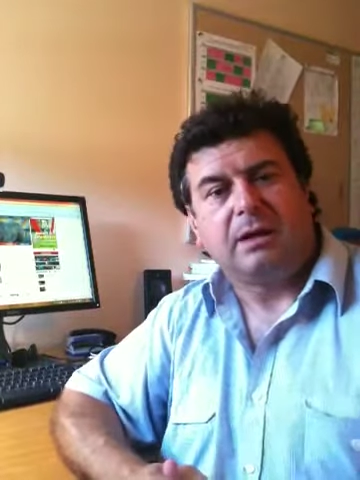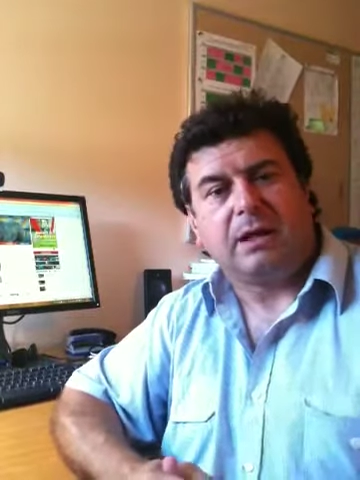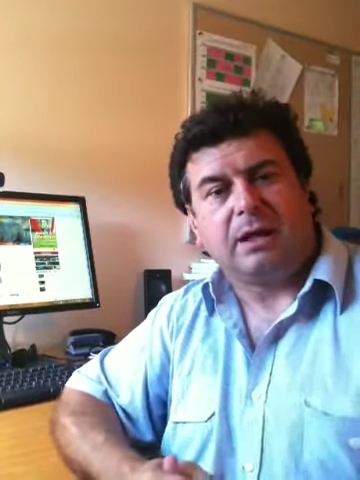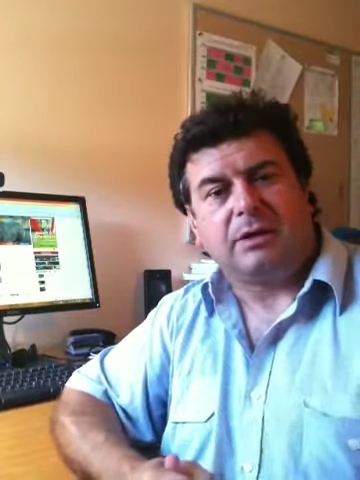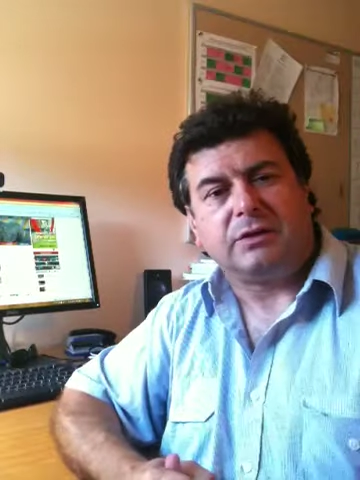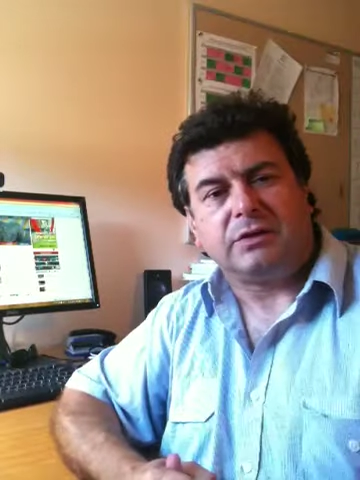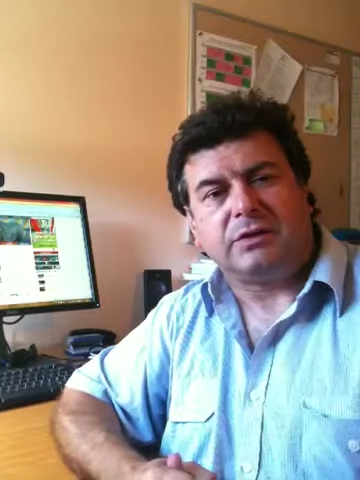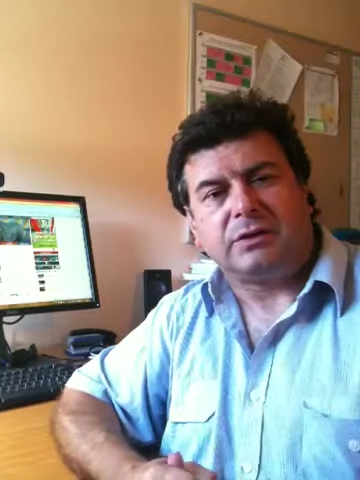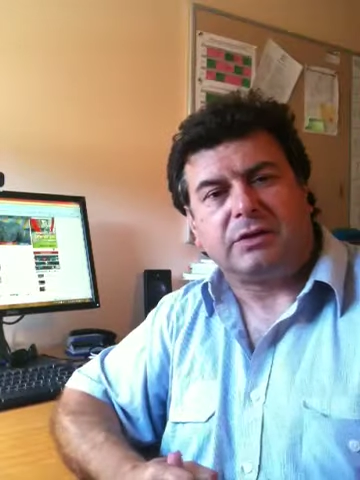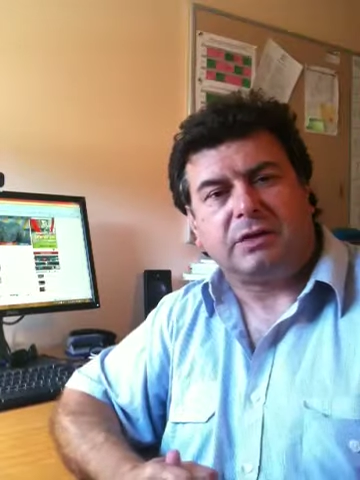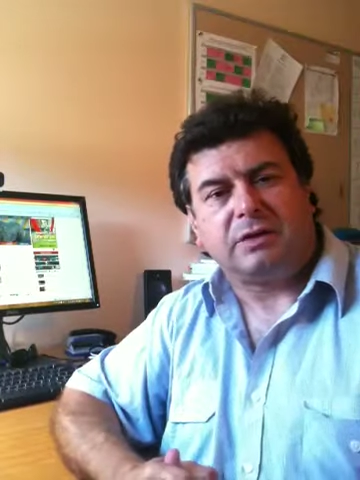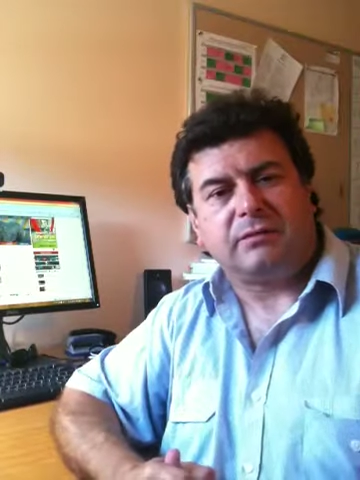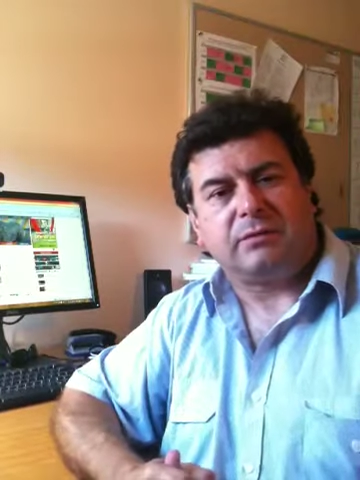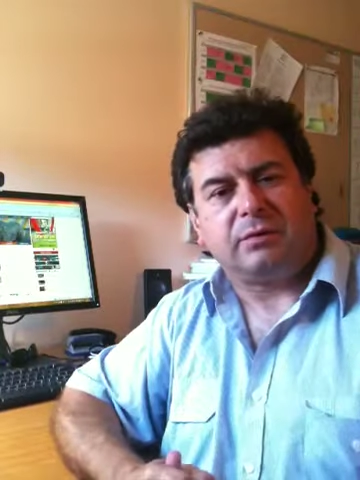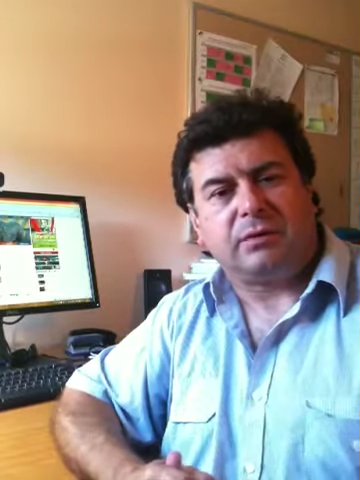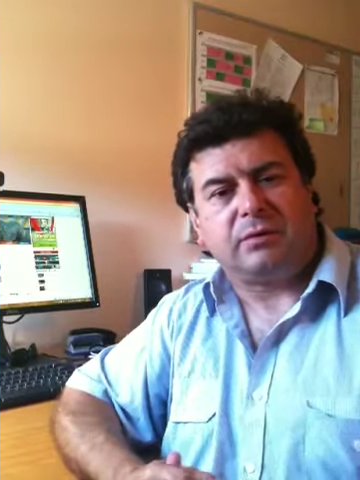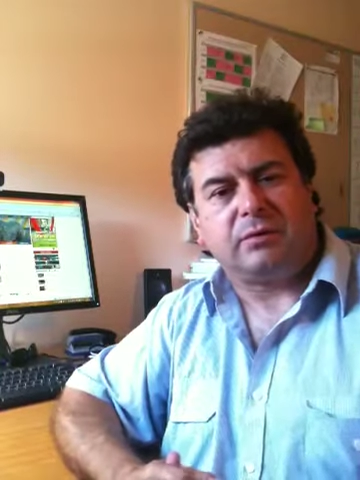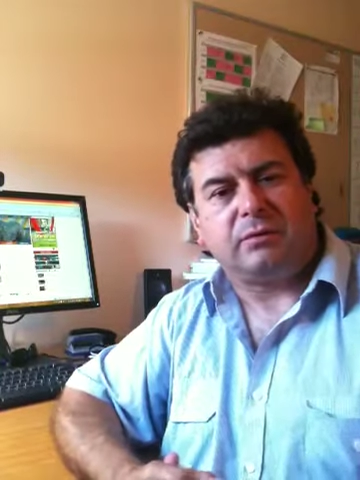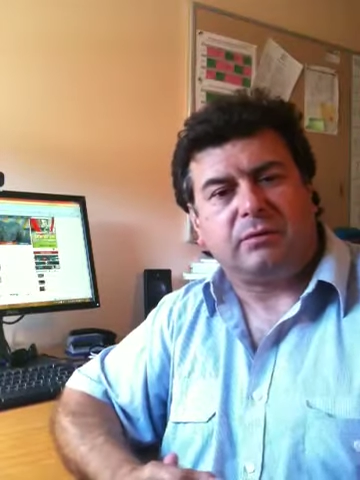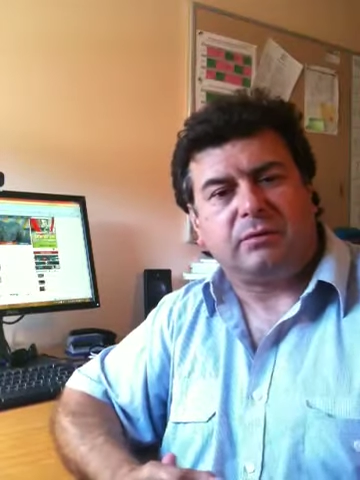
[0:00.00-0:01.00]
And just to give
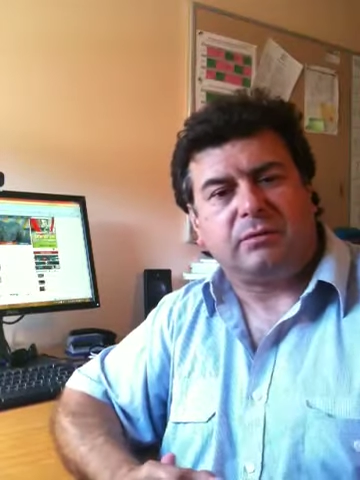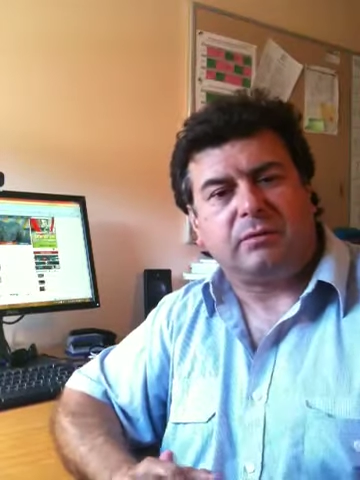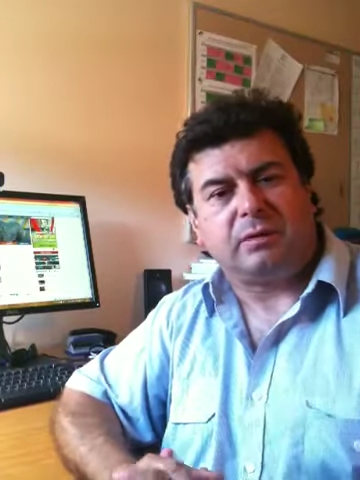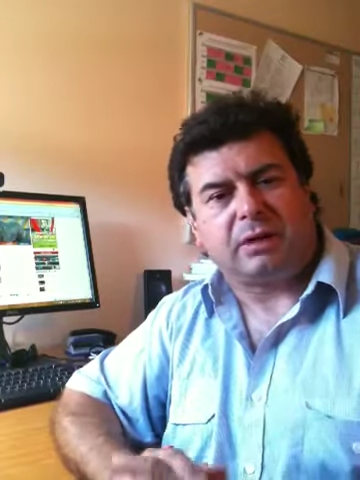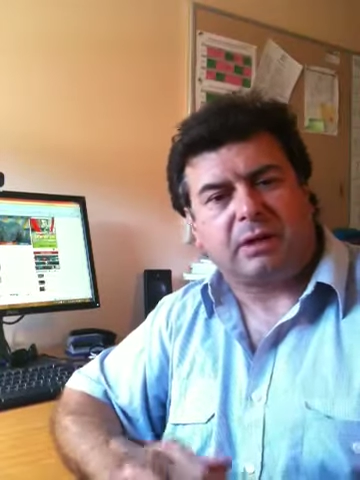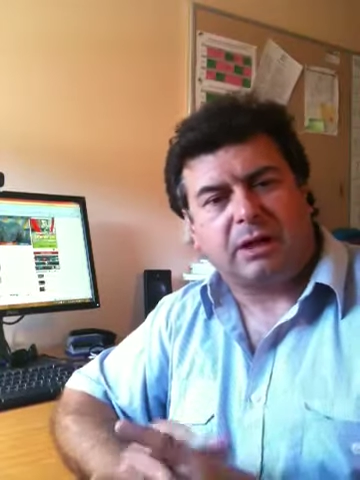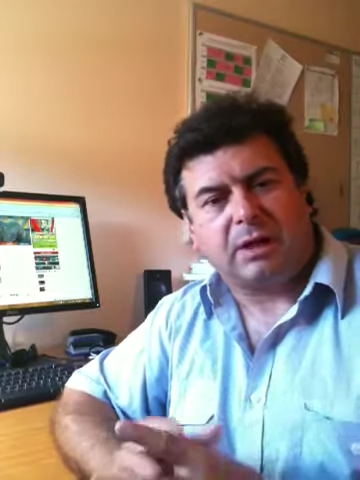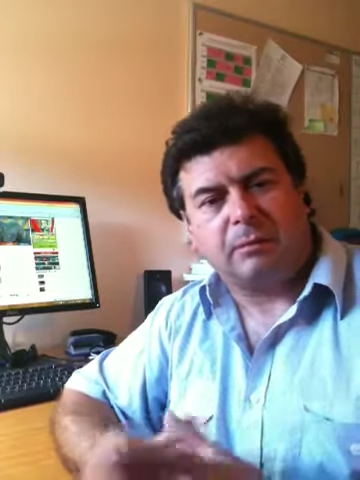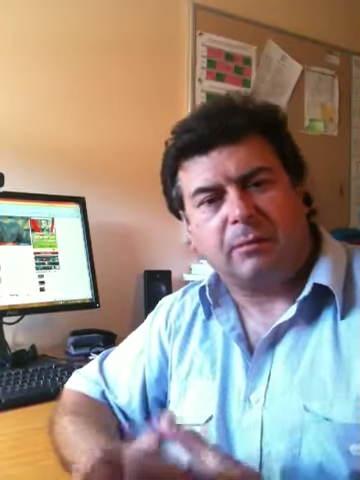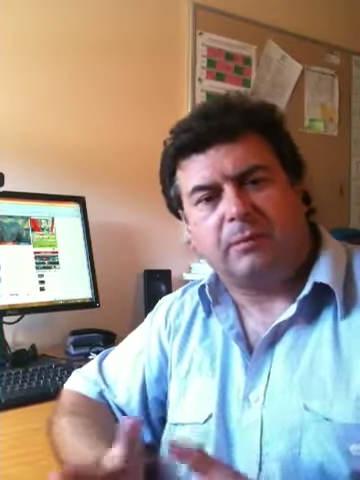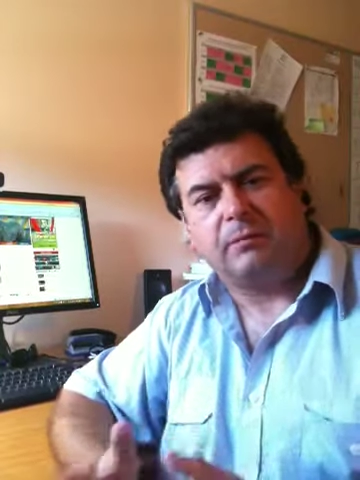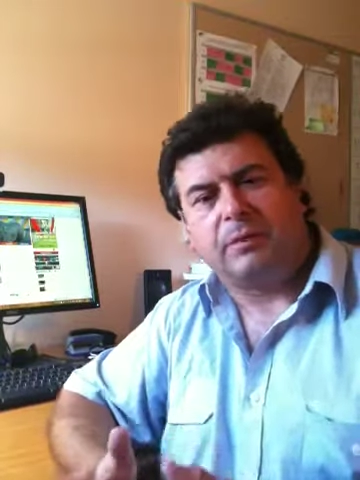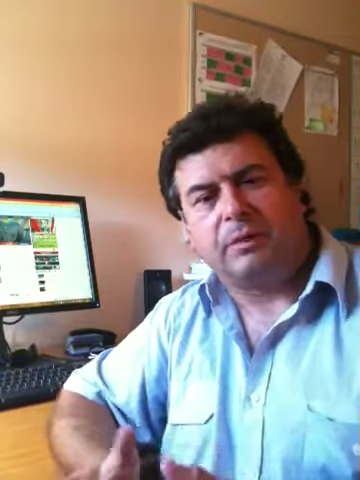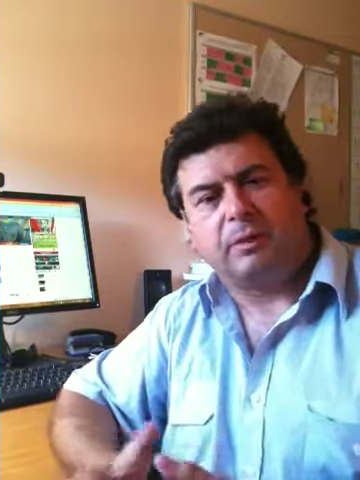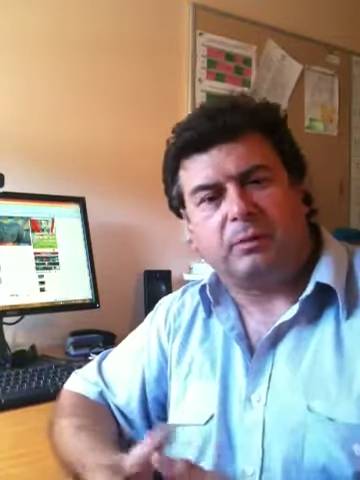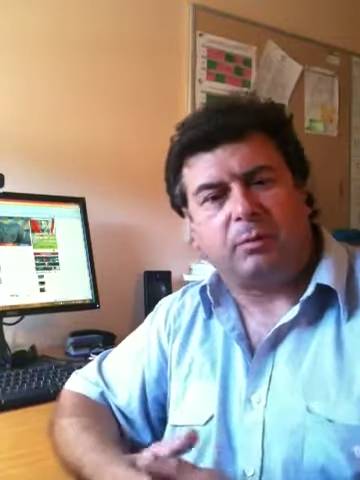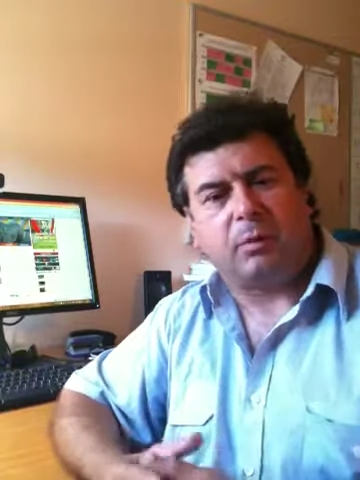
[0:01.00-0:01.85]
you a couple of little